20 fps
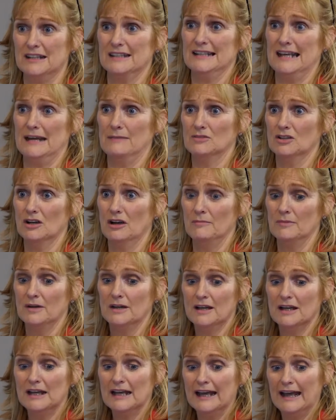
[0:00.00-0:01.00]
at the same time.
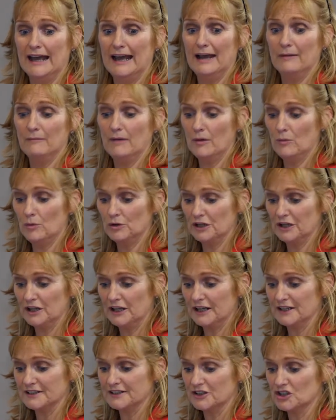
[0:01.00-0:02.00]
And one of the
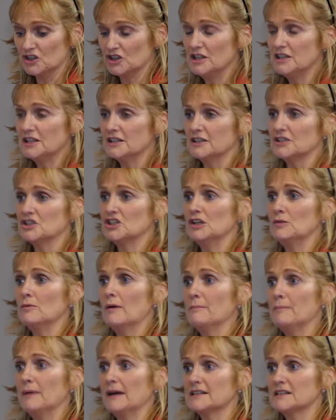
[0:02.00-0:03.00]
things that she did is she
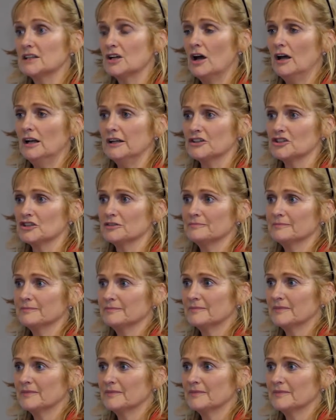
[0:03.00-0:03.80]
went back to college,